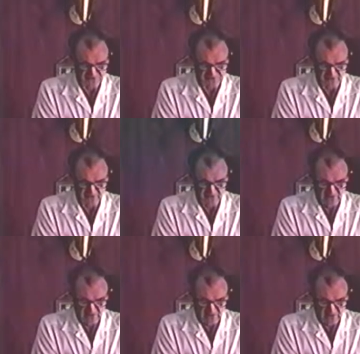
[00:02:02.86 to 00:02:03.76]
sin
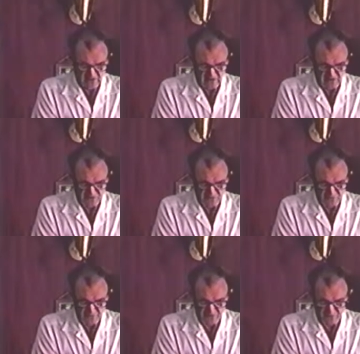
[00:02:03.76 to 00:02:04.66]
is,
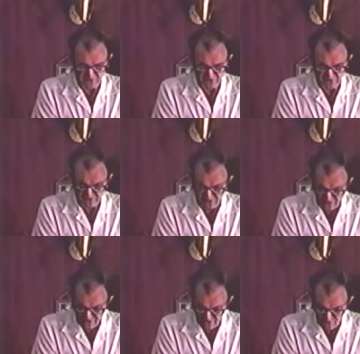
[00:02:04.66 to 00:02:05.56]
is because he did
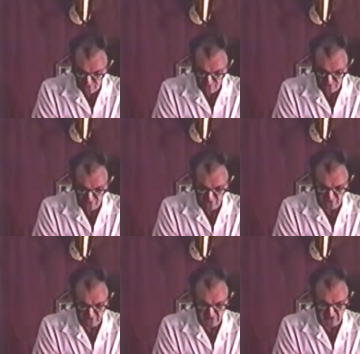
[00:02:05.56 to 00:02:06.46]
study the Word of
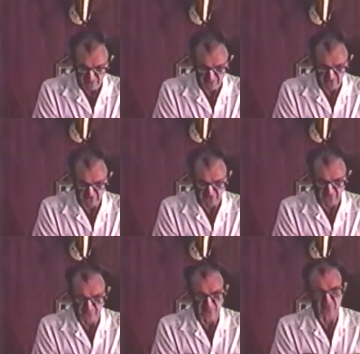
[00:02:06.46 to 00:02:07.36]
God and meditated
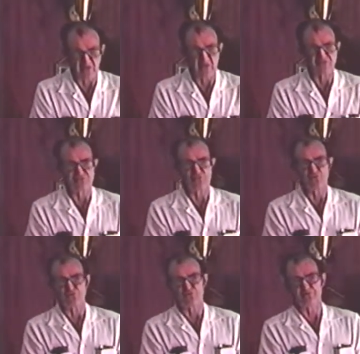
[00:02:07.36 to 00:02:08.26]
upon it as he
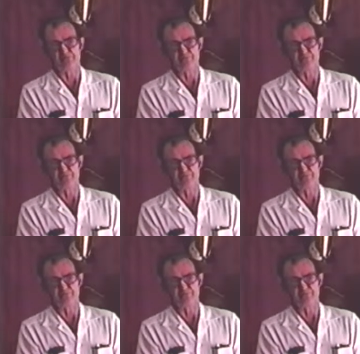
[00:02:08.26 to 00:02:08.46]
should.